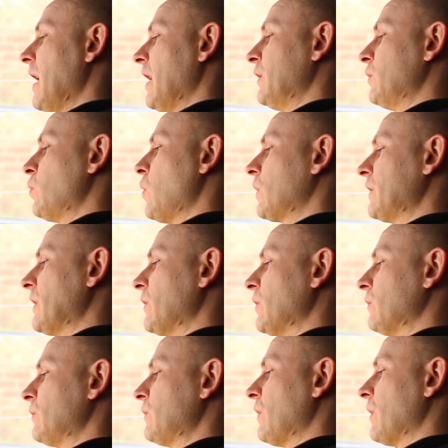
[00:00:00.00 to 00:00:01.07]
and walked
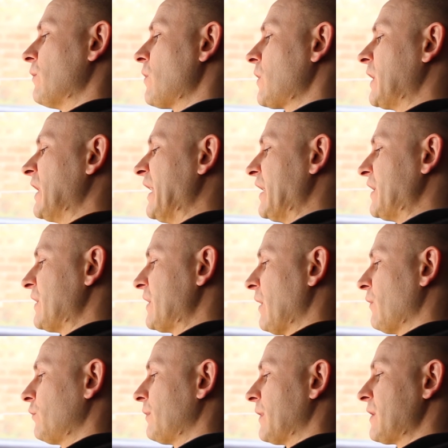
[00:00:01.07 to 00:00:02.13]
alone to a rocky ledge
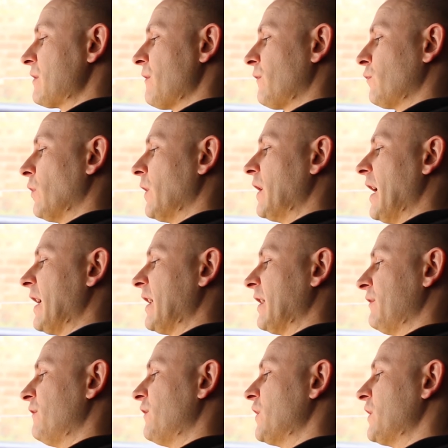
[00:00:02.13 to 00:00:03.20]
southwest of where I
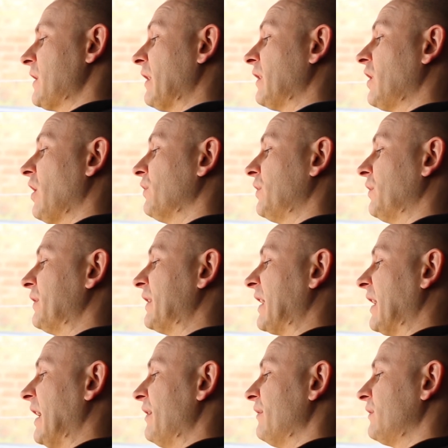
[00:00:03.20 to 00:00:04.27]
had first encountered the
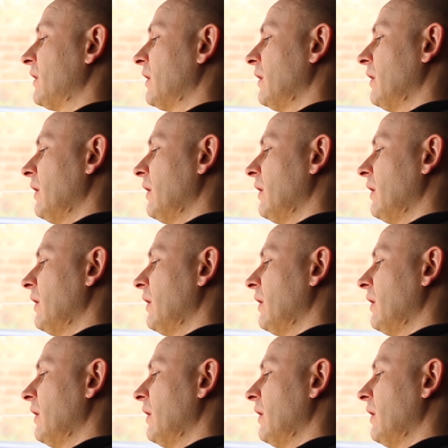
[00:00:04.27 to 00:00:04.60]
cleft.